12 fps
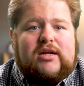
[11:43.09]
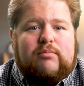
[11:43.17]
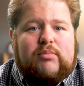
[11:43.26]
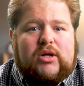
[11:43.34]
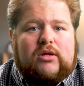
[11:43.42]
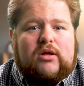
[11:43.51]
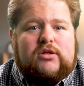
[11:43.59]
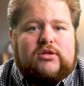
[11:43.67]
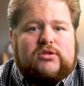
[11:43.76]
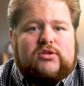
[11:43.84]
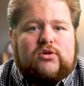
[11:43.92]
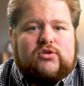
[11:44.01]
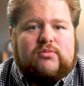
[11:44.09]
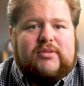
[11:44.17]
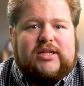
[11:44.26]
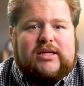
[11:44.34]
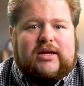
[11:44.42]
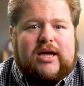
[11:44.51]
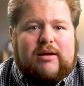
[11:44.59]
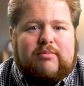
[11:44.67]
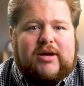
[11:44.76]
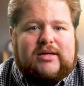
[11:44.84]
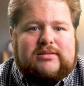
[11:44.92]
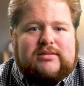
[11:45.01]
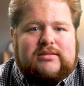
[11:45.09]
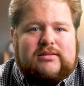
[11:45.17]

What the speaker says: to build on your social media campaigns.